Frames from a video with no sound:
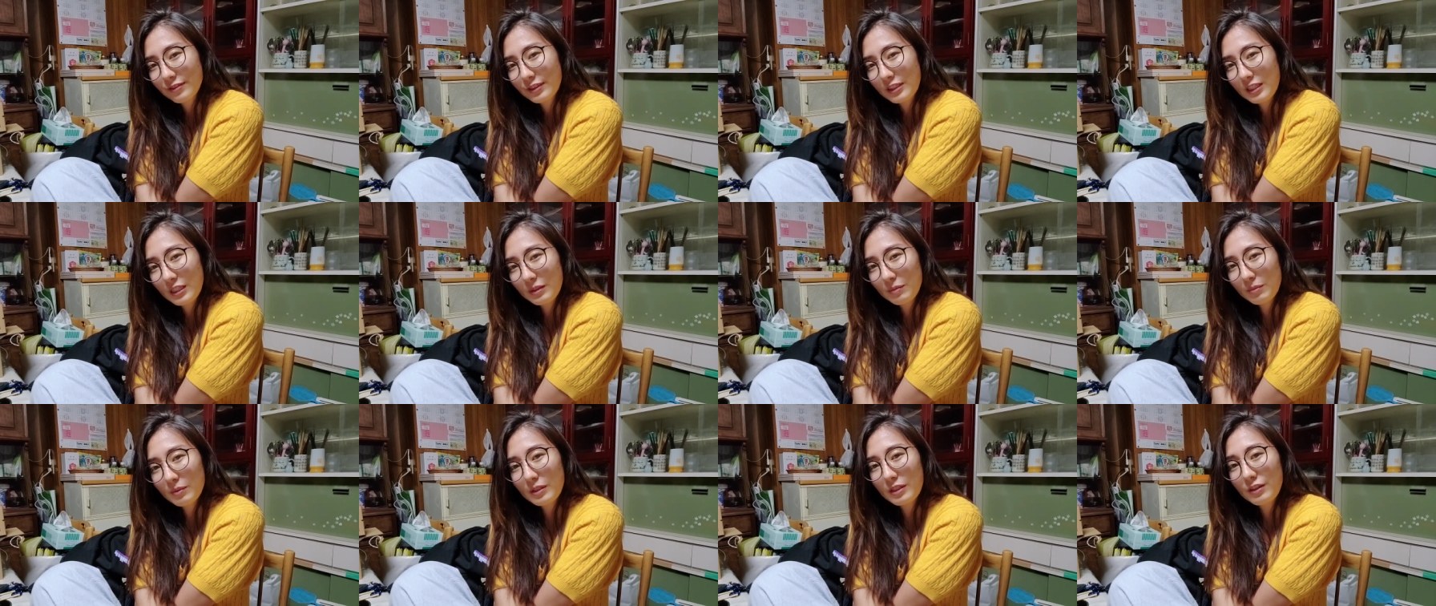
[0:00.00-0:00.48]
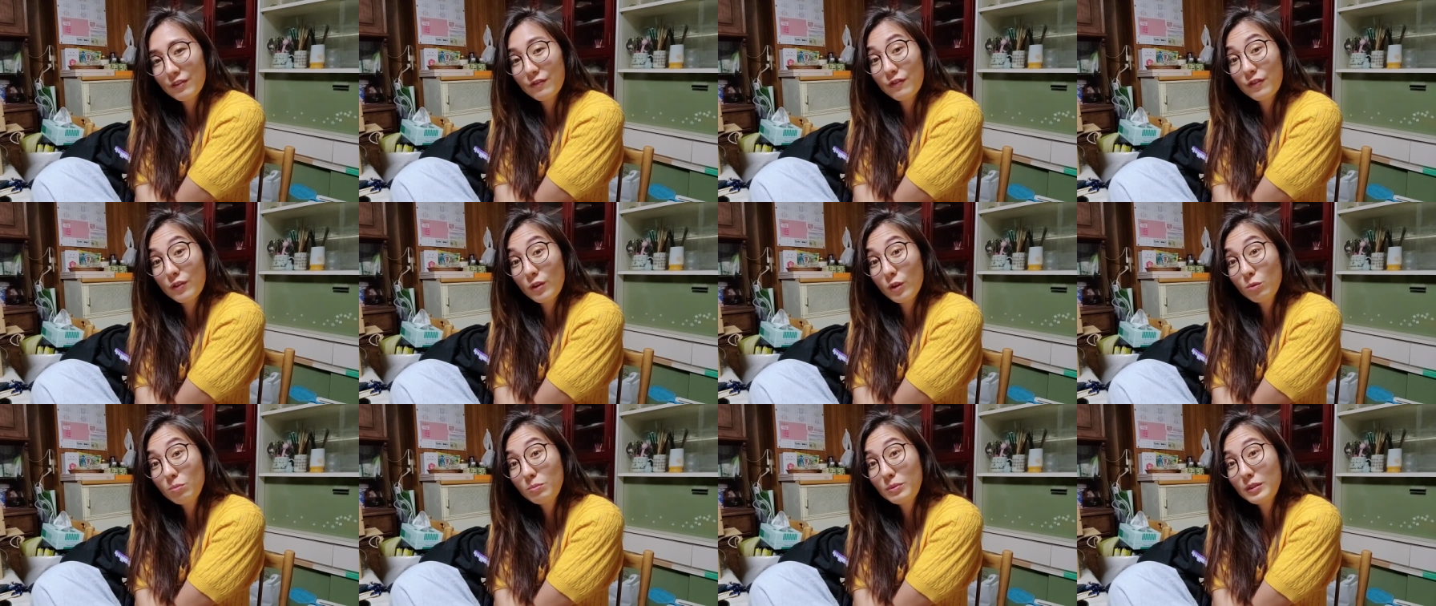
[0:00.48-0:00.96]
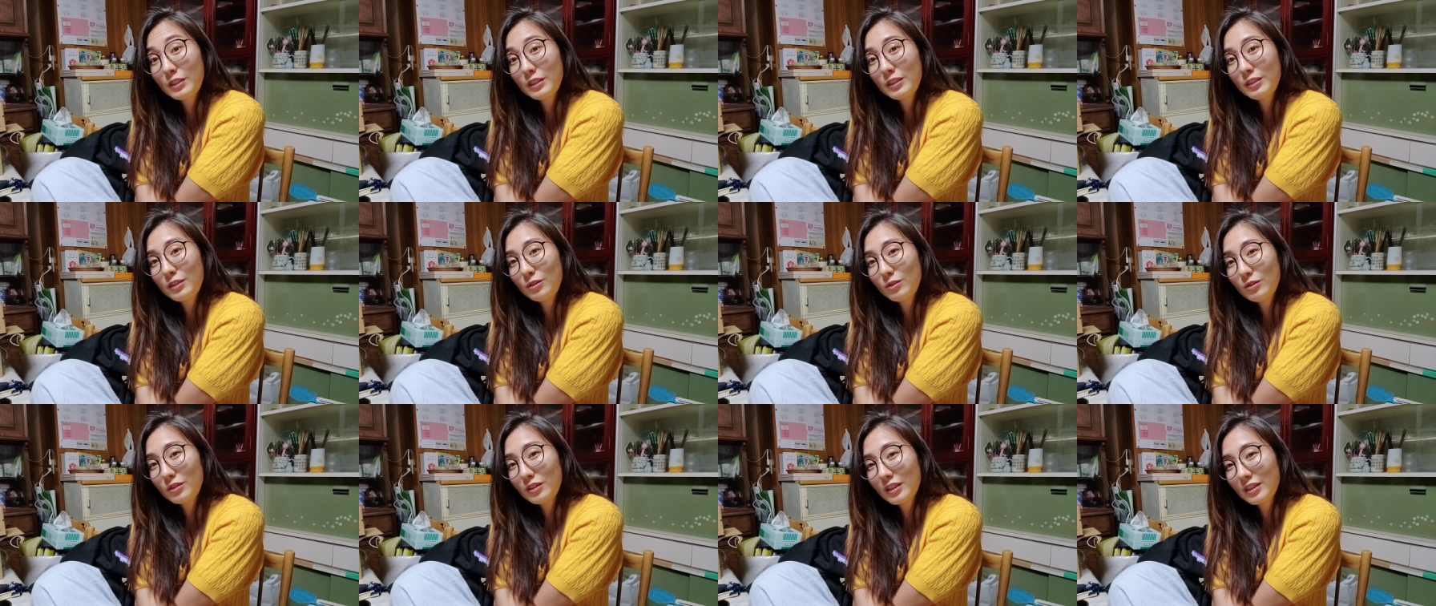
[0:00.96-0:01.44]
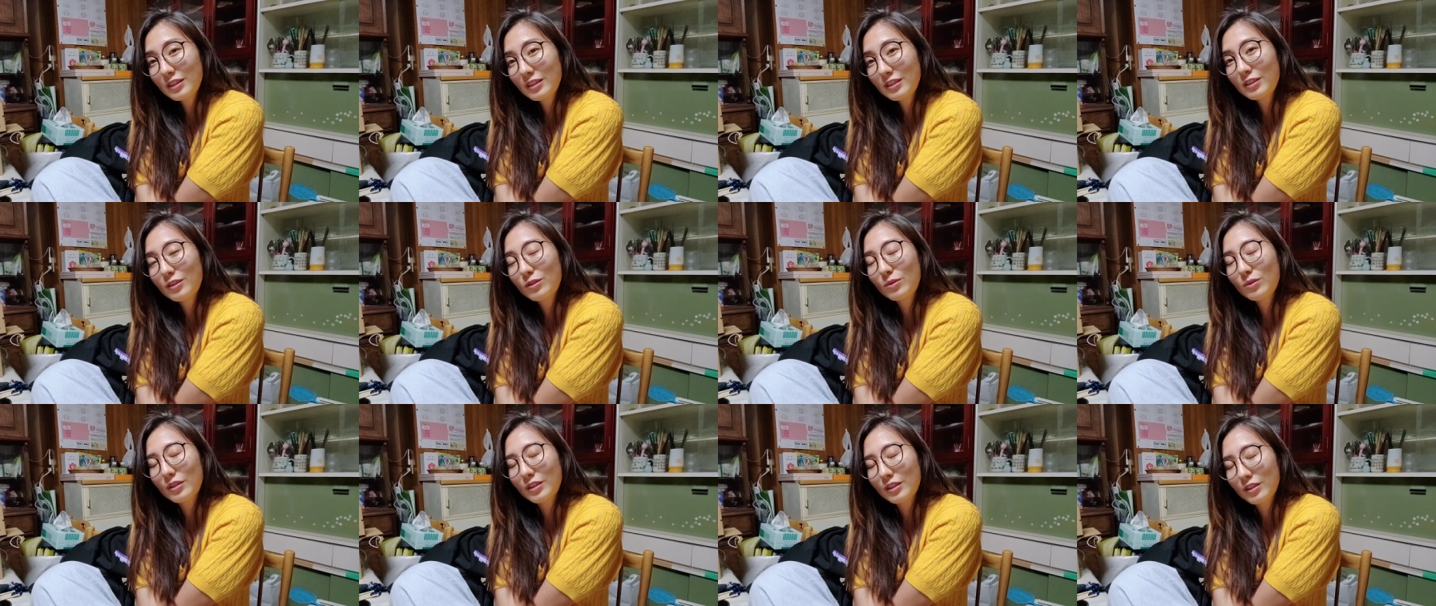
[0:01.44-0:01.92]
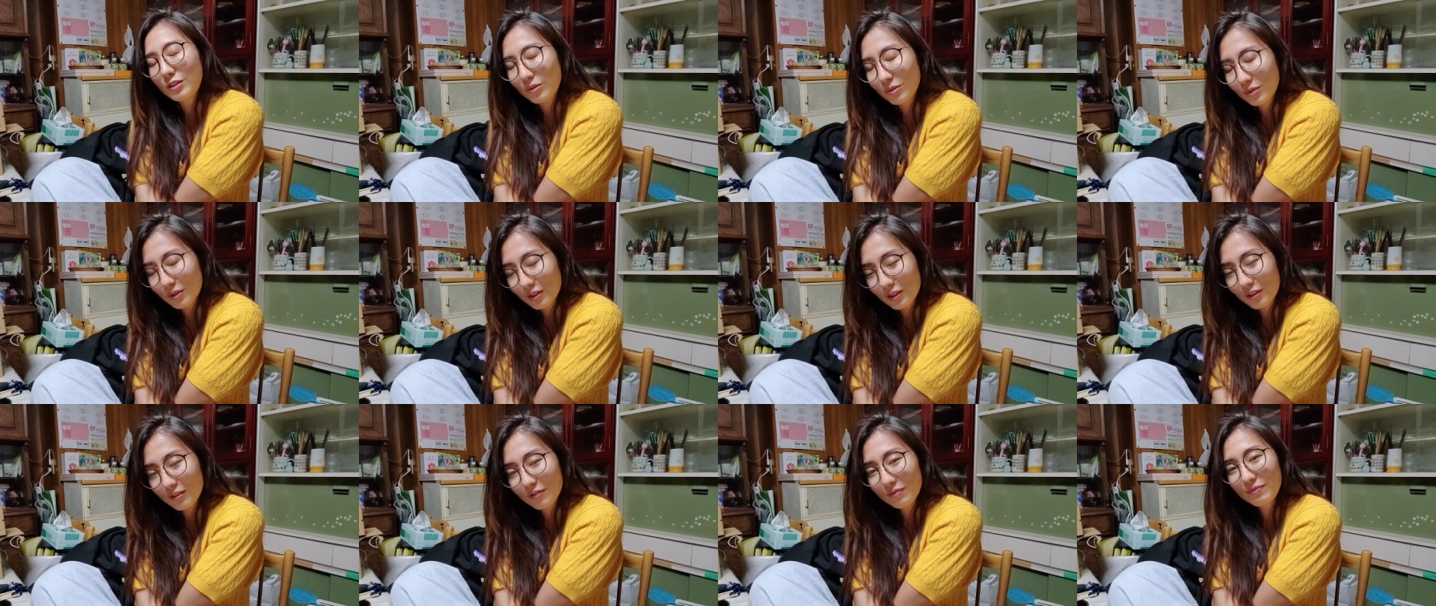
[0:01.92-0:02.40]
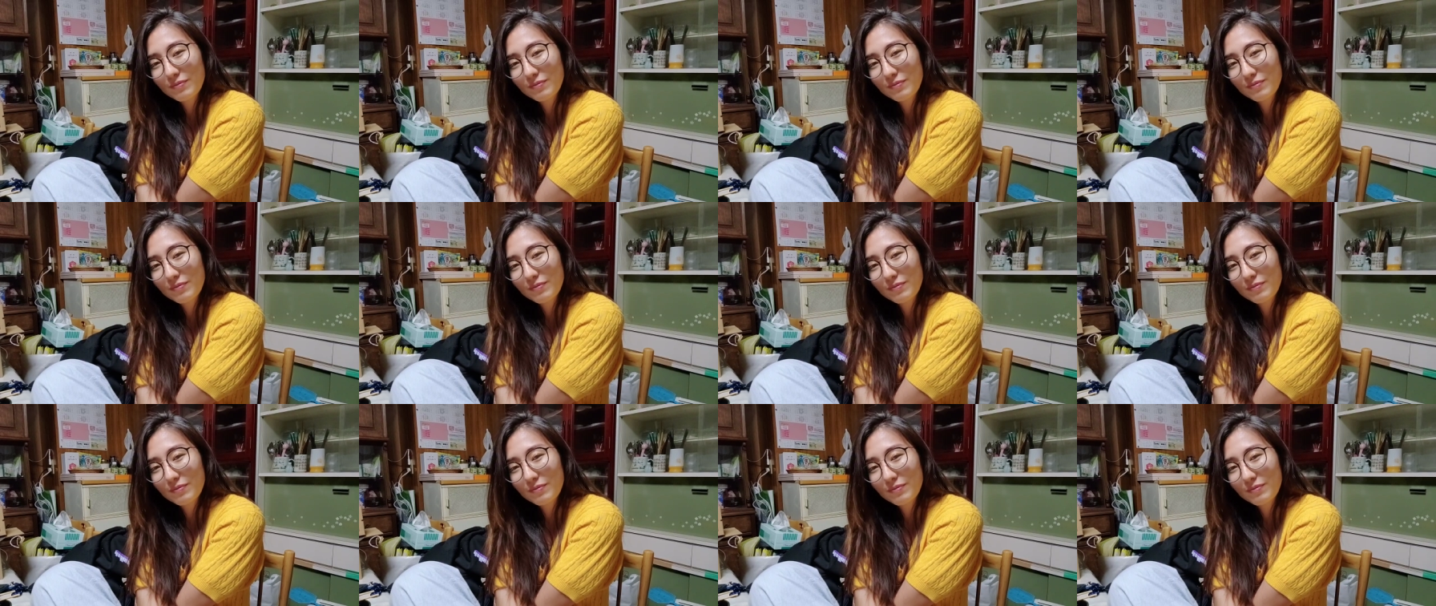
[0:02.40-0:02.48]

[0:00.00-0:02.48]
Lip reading: Even if nobody uses it, you can use it.